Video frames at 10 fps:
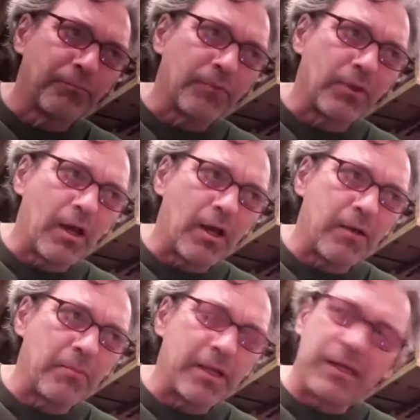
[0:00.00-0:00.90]
Um,
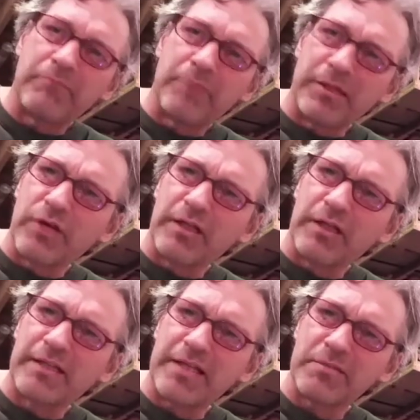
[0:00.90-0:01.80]
and I've been trying to
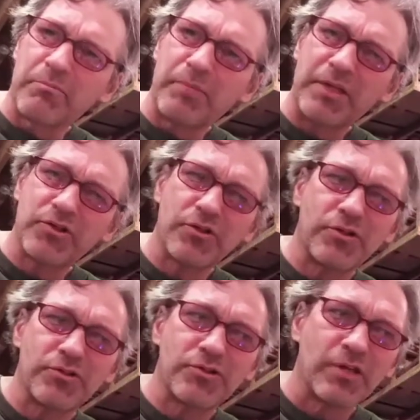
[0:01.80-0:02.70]
take some
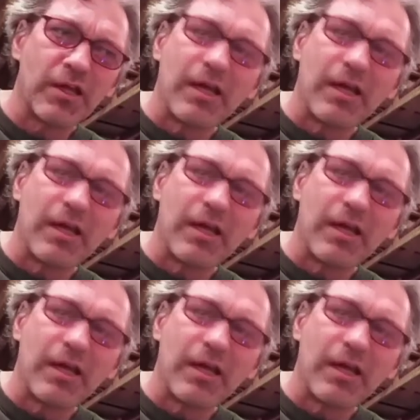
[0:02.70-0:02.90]
pictures.